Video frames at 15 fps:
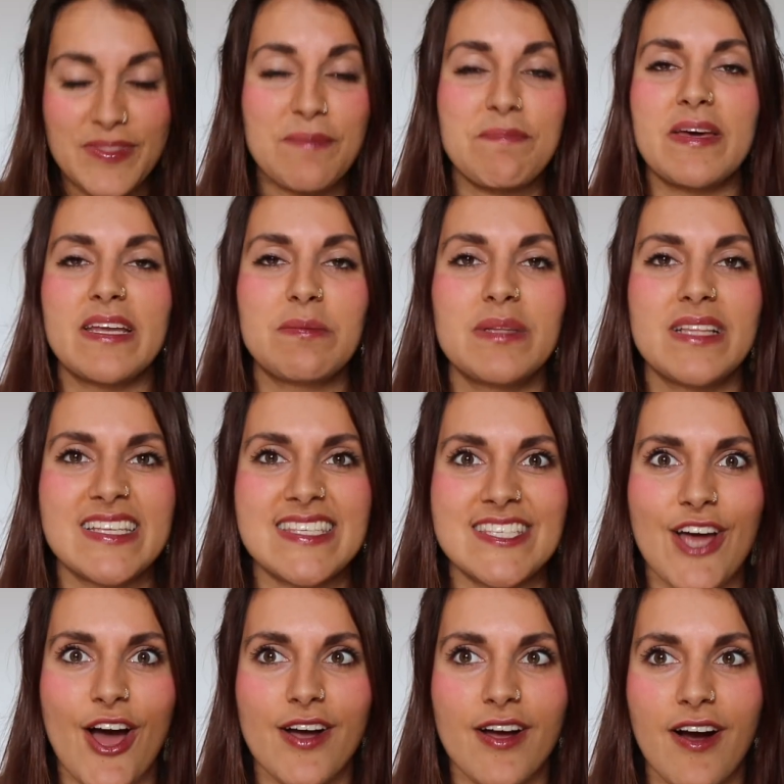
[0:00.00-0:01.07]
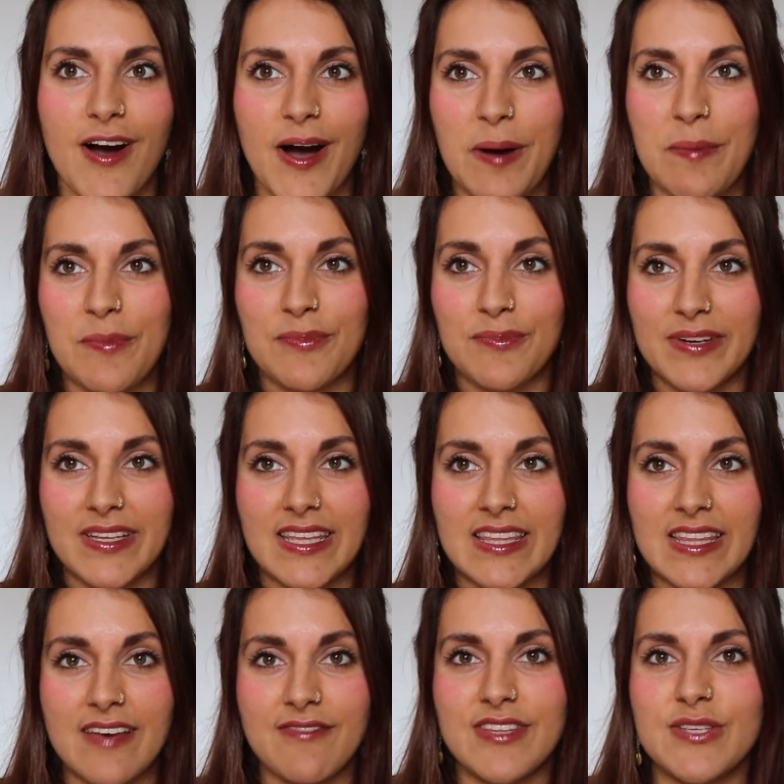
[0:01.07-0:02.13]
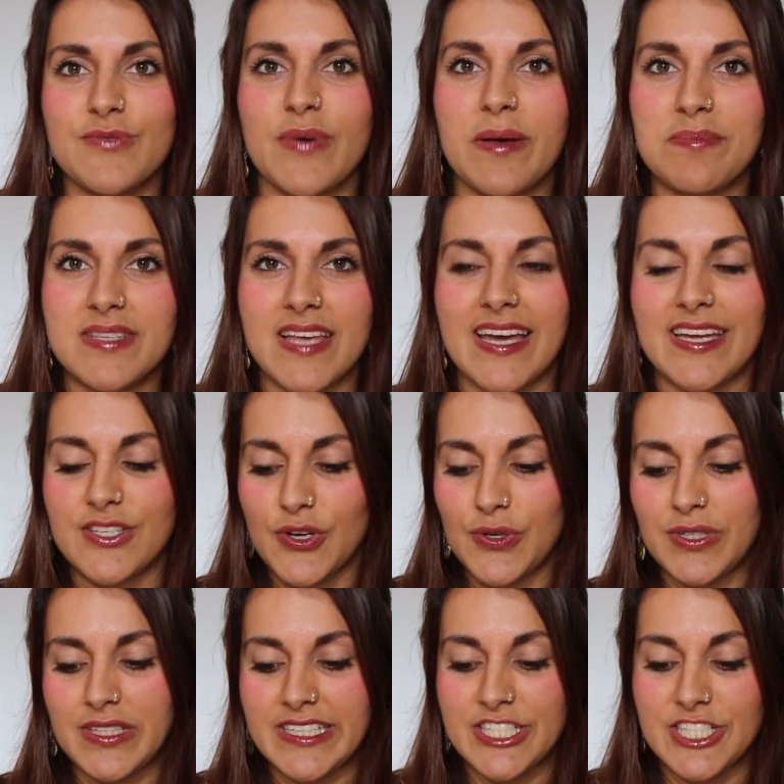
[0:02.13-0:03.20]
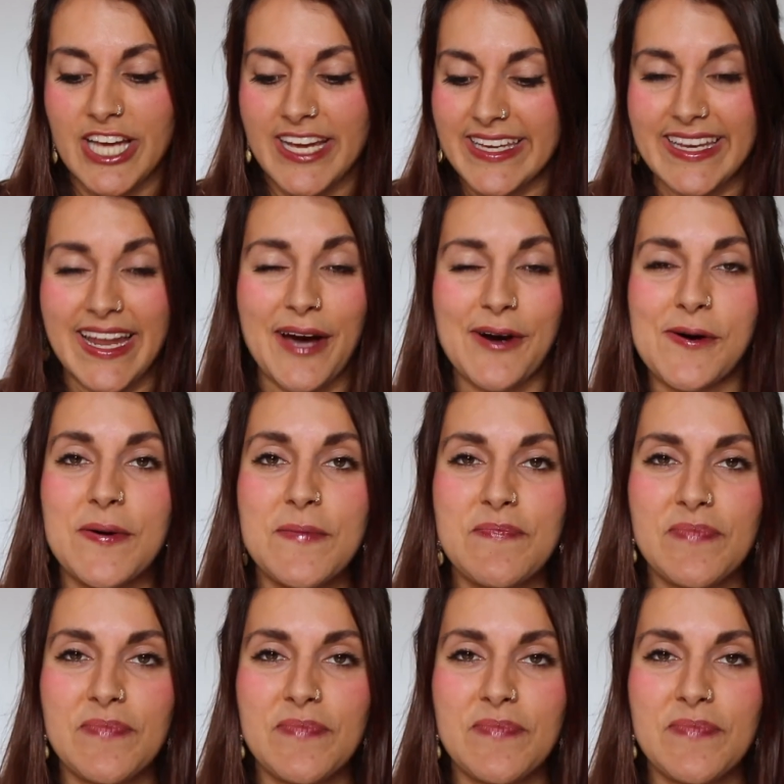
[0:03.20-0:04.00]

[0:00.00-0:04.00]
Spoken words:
TheMinimalist.com, really love this website, totally check it out.